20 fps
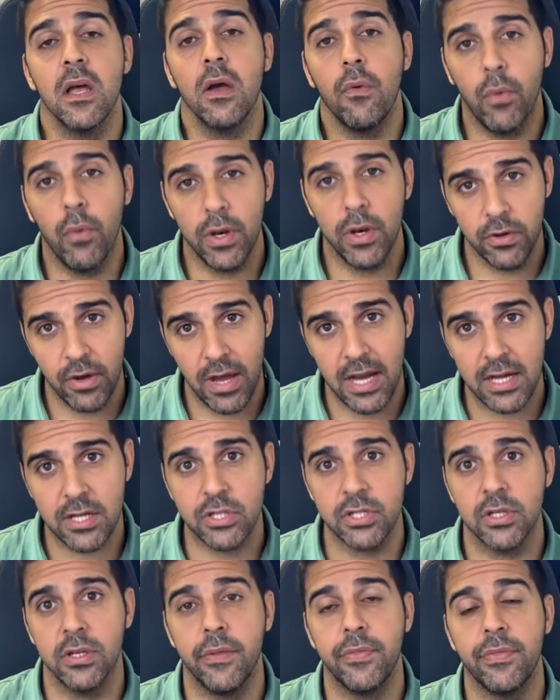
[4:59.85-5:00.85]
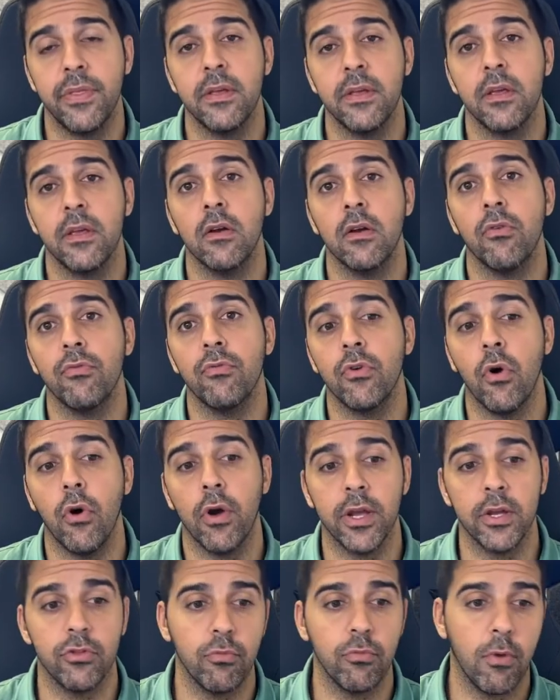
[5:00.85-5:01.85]
when you're actually thinking of
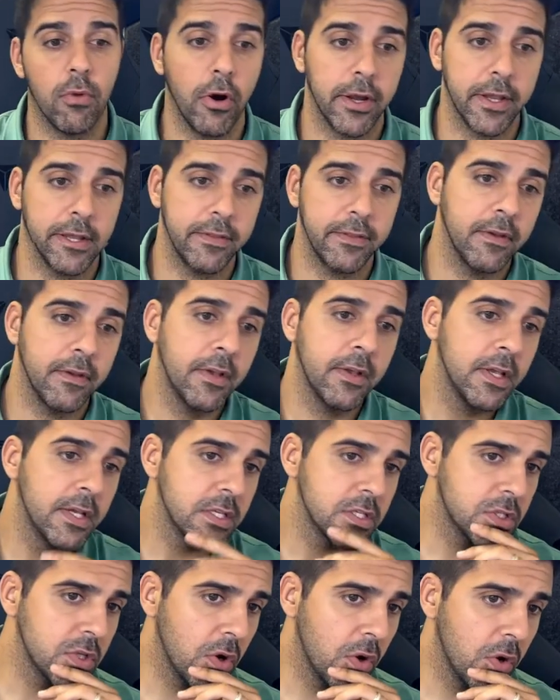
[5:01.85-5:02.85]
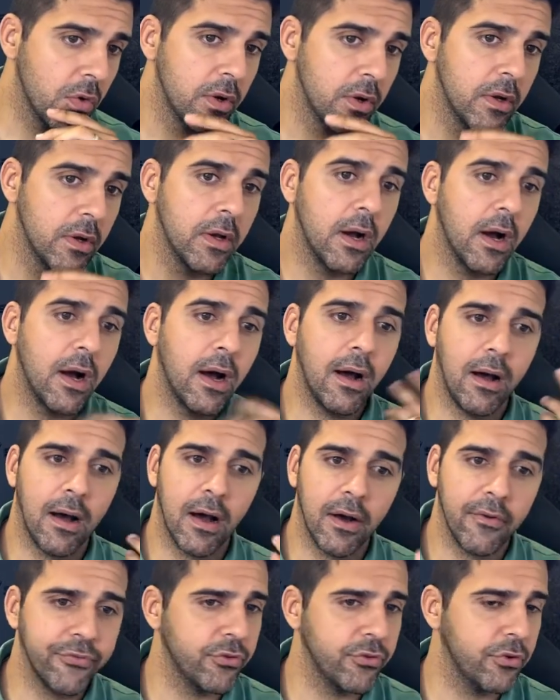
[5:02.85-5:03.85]
going to market. So after